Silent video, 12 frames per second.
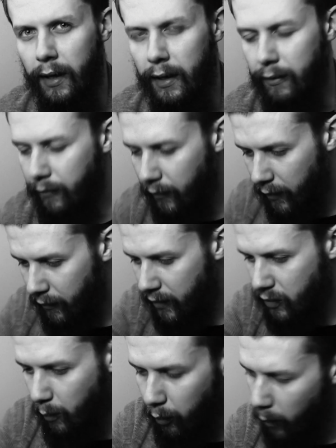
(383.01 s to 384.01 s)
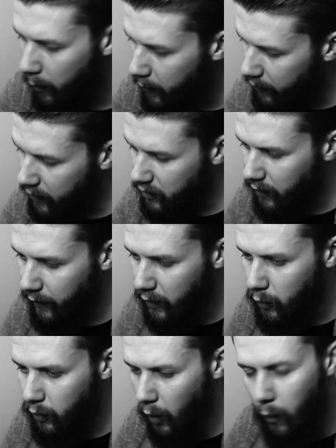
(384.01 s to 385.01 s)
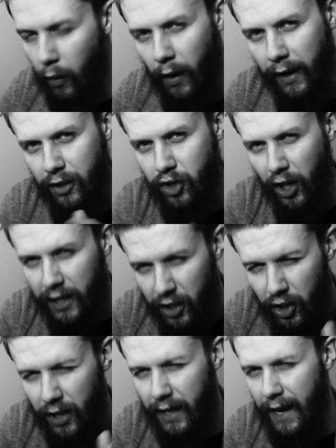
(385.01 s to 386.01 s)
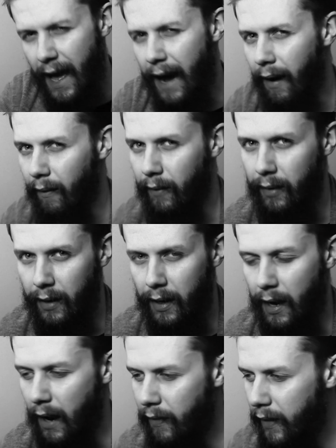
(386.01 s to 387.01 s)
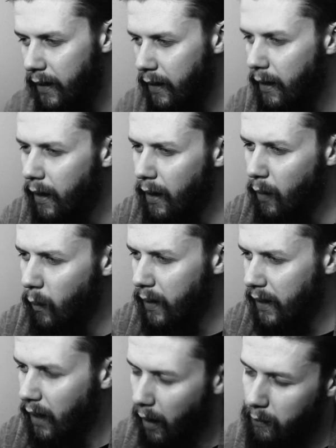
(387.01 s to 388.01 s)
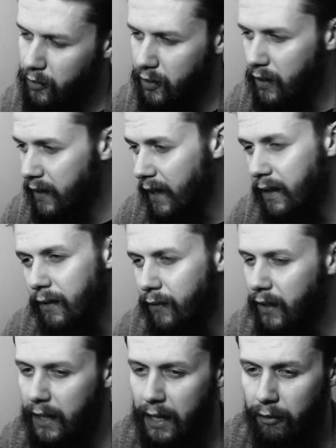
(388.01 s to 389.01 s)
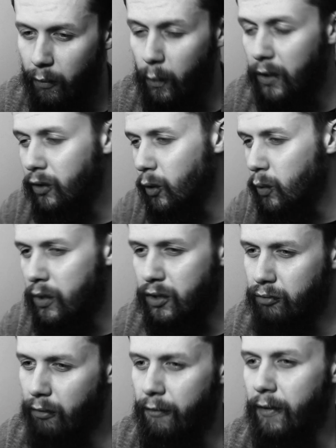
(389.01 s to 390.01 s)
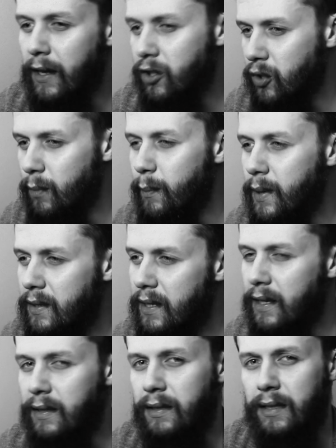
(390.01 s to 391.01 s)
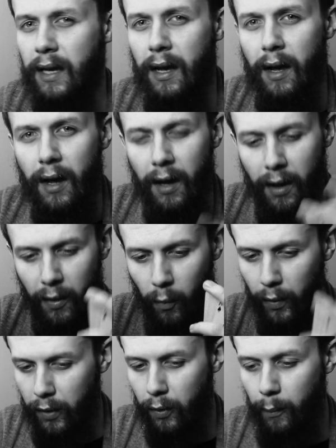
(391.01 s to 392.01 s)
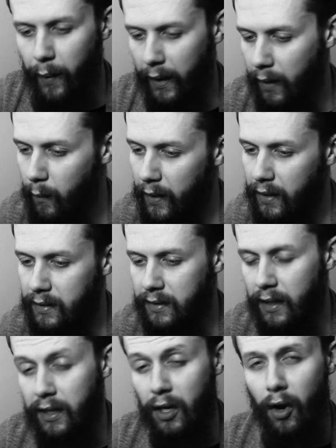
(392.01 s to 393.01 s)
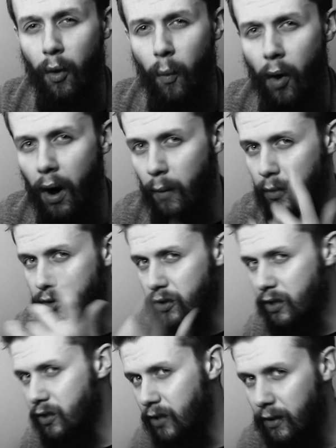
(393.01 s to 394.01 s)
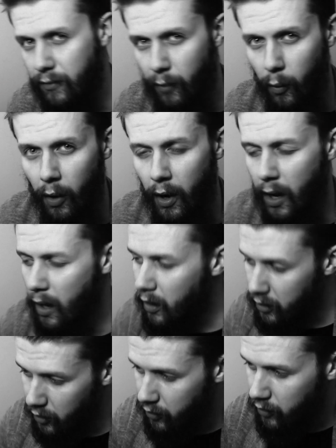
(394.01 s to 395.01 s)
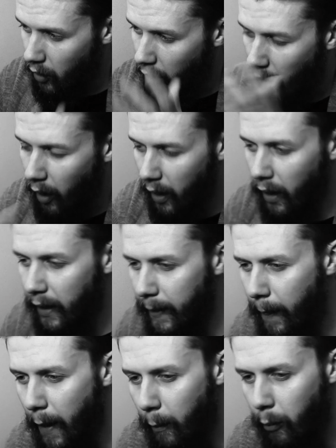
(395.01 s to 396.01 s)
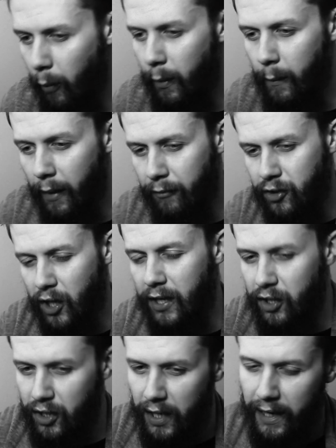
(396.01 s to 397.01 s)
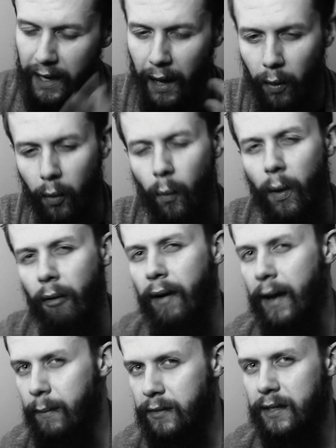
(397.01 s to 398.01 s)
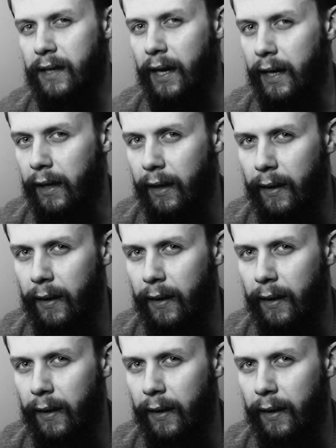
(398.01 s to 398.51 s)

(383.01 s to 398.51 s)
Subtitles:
If there's a problem, if there's something you don't like, change it now. And then when it comes to the end of the year and we do this reflection business, we look back and we can say, you know what, I was successful because as I highlighted that problem, I've changed it, and now look where I am today.